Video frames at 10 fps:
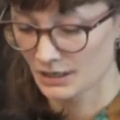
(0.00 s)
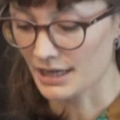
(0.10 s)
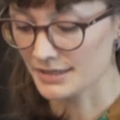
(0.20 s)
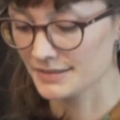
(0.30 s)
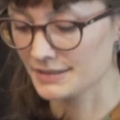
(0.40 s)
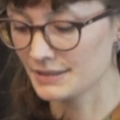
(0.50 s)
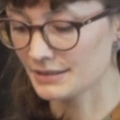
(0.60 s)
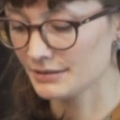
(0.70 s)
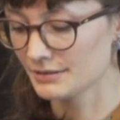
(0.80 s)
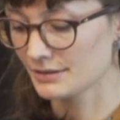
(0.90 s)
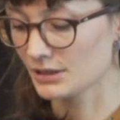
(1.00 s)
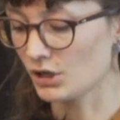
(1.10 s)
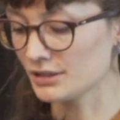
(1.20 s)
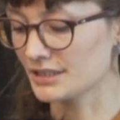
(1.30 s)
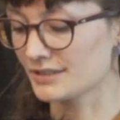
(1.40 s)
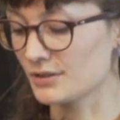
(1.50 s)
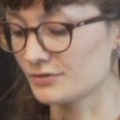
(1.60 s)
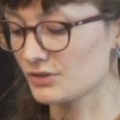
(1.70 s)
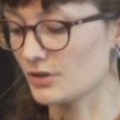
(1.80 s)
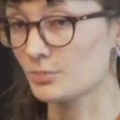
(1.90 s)
Last year, the context
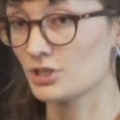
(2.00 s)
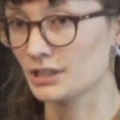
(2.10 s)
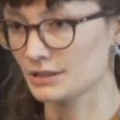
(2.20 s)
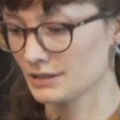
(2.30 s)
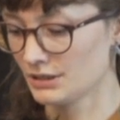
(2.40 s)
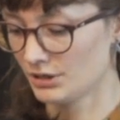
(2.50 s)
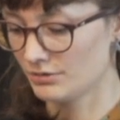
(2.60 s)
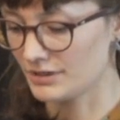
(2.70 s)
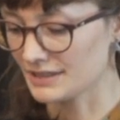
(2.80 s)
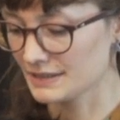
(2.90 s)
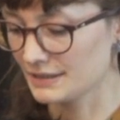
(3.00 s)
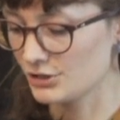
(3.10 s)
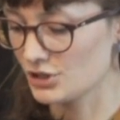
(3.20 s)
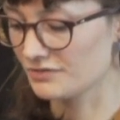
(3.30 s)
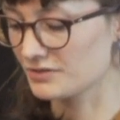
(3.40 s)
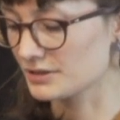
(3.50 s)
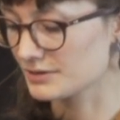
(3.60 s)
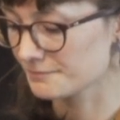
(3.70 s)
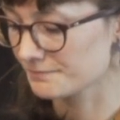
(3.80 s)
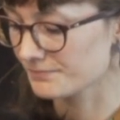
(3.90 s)
of this object radically shifted.